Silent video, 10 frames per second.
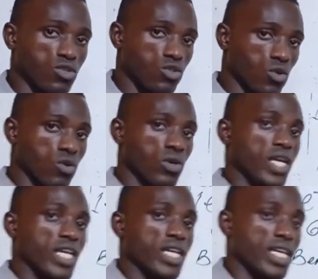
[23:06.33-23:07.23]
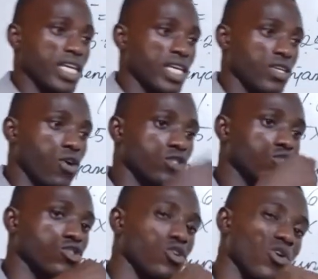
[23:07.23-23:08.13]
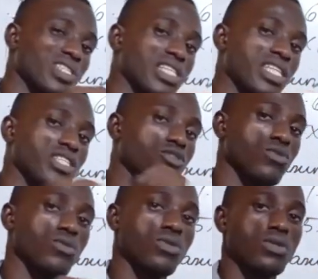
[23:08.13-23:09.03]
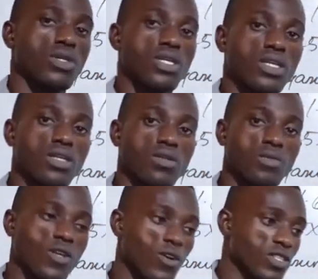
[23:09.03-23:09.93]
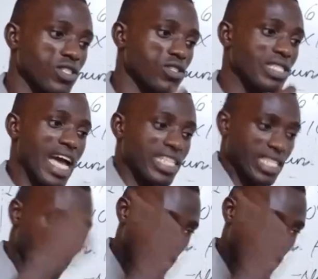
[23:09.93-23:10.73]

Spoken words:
So he got shocked a little because that